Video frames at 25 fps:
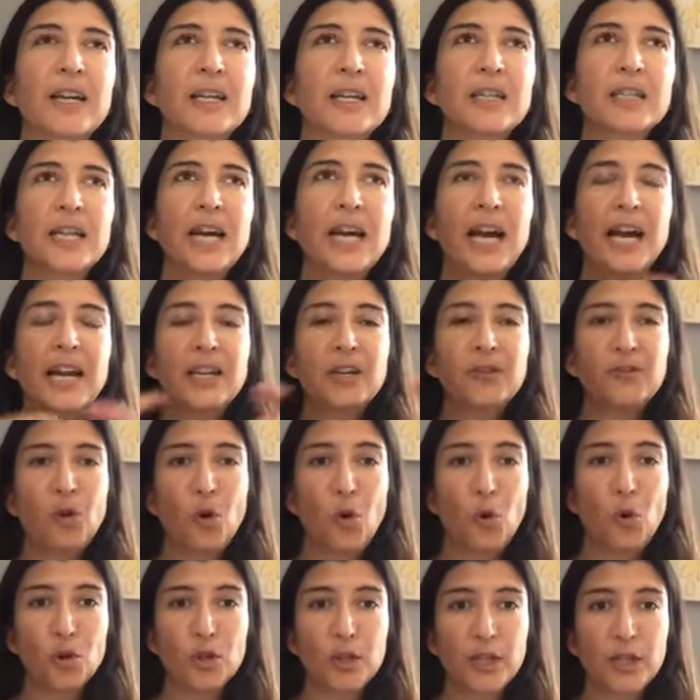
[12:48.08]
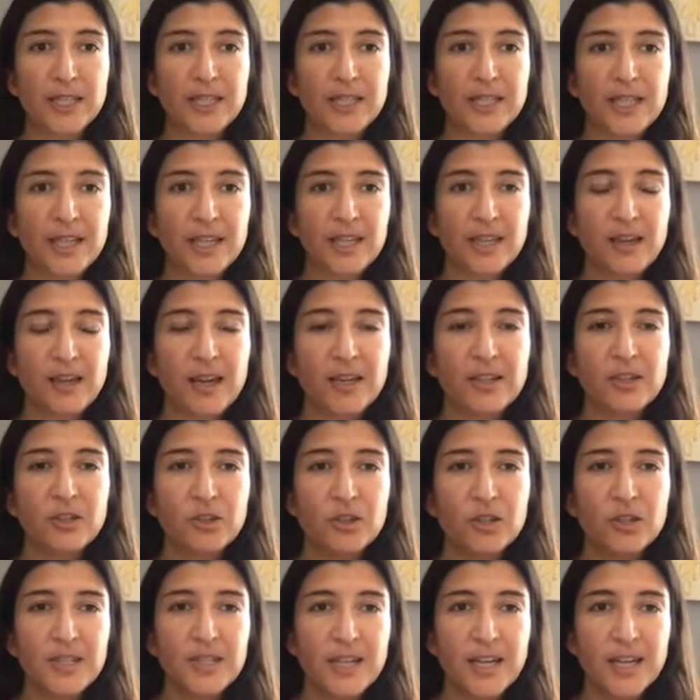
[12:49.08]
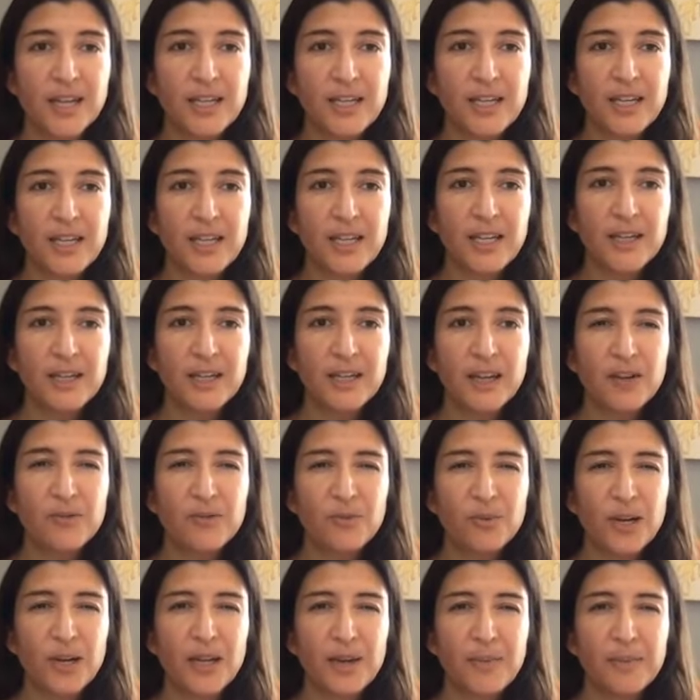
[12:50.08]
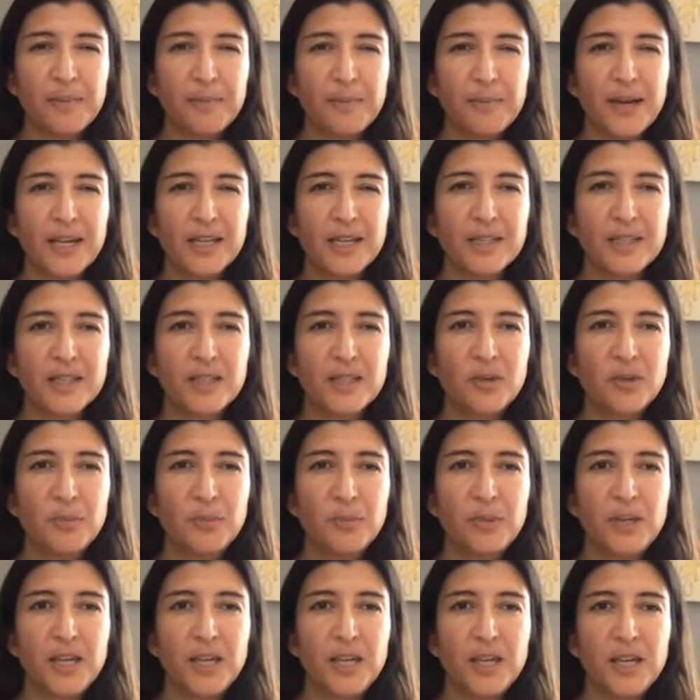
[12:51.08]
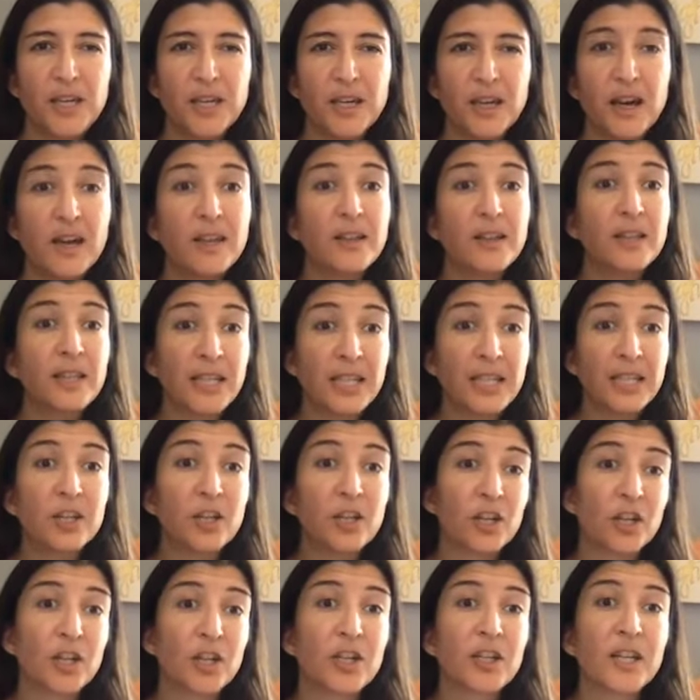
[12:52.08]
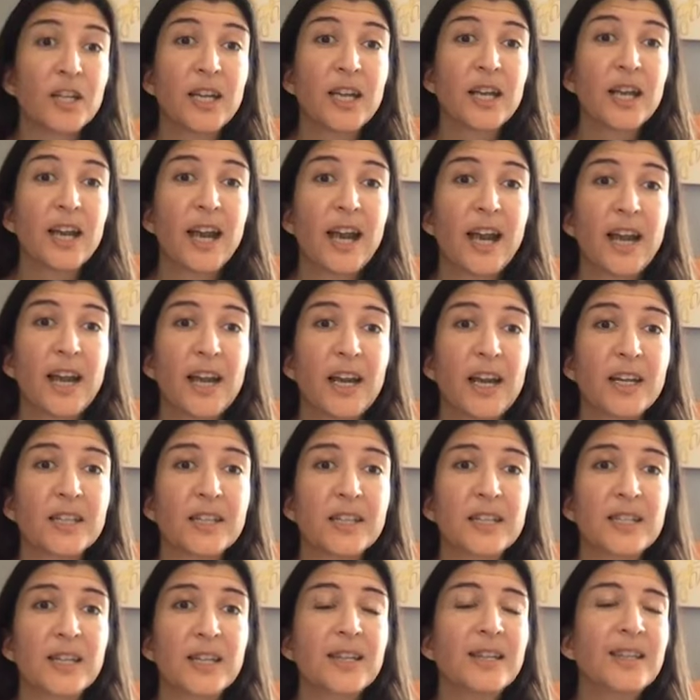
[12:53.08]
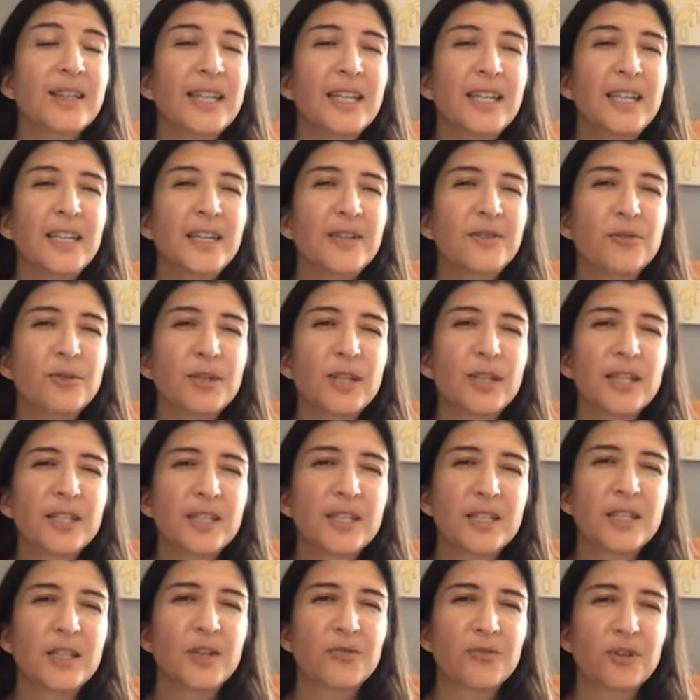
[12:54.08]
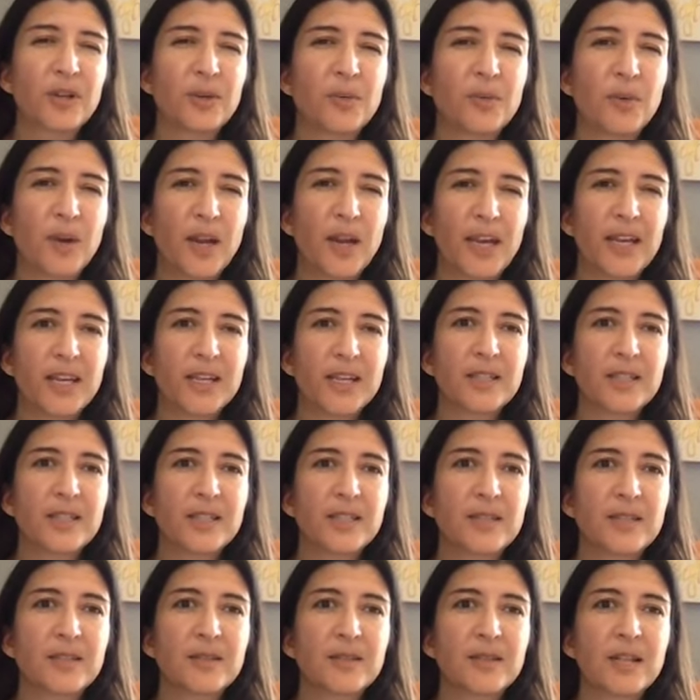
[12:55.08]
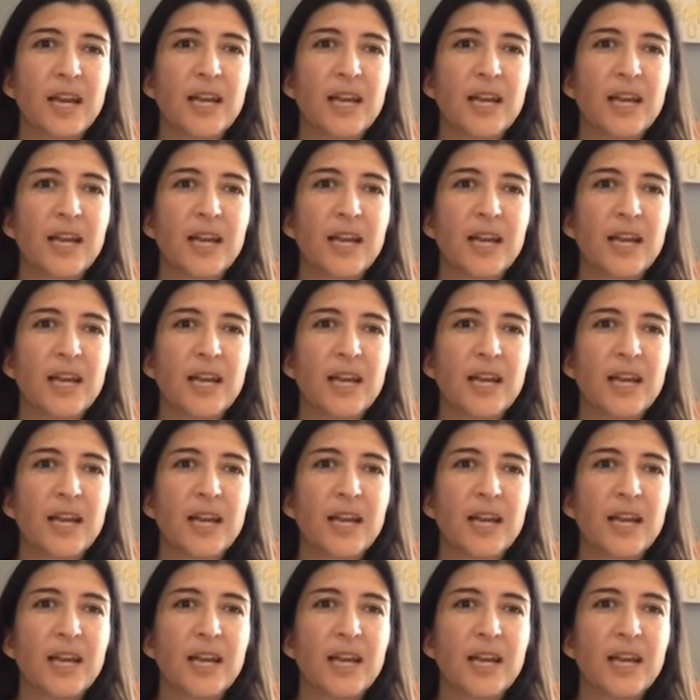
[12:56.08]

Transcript: kind of holistic understanding of what it meant to be a leader and to lead in really different ways.